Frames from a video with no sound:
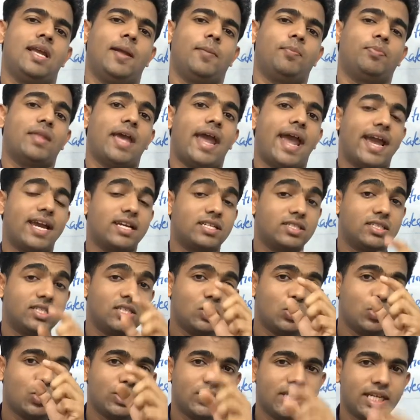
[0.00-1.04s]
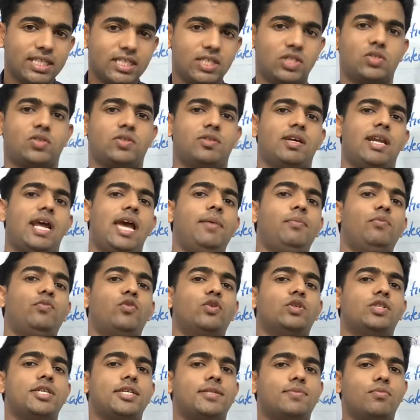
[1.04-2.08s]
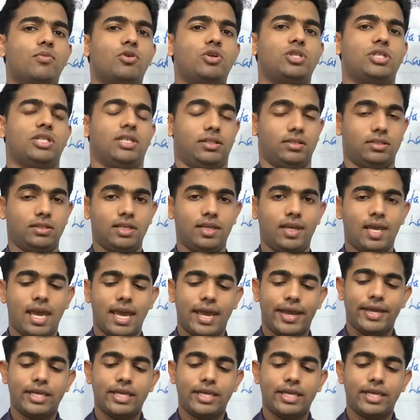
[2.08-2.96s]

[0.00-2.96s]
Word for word: The axis which I described for this motion